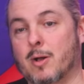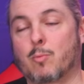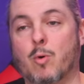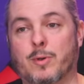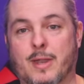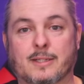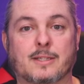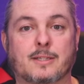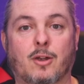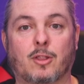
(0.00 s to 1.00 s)
won't
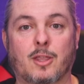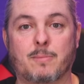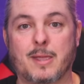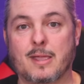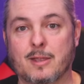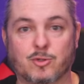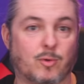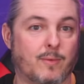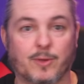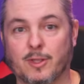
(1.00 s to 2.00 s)
necessarily be
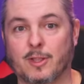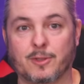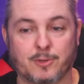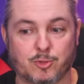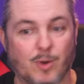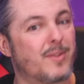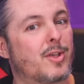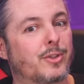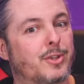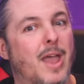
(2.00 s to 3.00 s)
trivial,
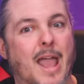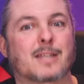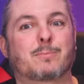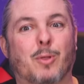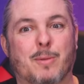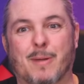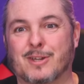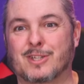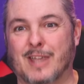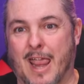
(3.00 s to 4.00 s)
trivial to exploit by
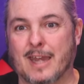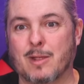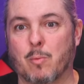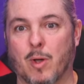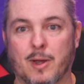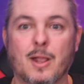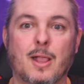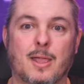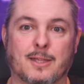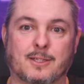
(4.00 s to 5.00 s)
just anyone.
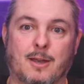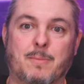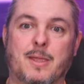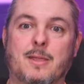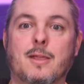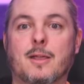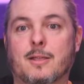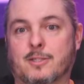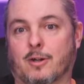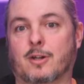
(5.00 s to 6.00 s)
It's going to be
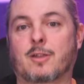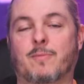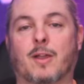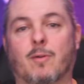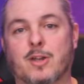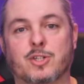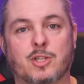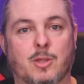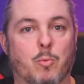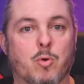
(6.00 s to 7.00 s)
certain configurations
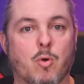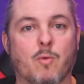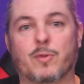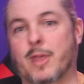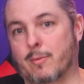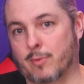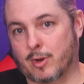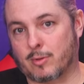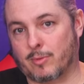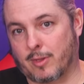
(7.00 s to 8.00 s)
that will go over that
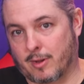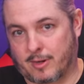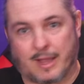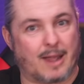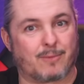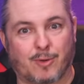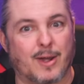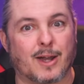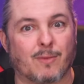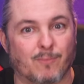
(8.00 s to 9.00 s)
kind of
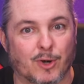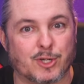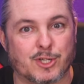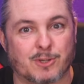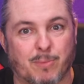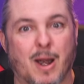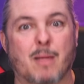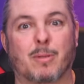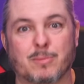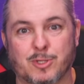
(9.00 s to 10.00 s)
create a convergence of
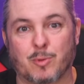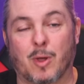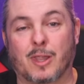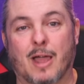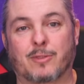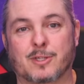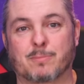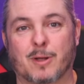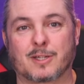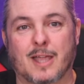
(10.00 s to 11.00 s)
problems to allow this
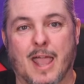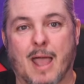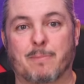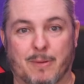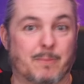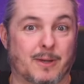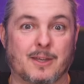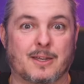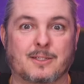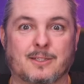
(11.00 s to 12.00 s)
bug to happen, but
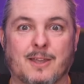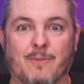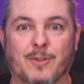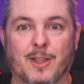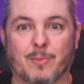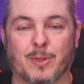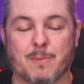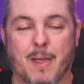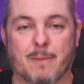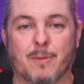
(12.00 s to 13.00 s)
it's definitely a really
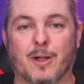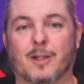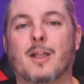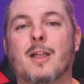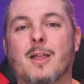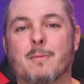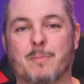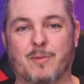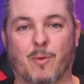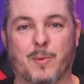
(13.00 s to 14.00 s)
bad bug.
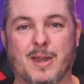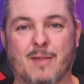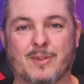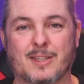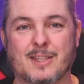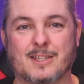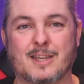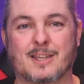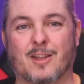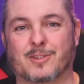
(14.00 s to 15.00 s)
Before we dive into these
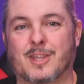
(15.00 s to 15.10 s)
details,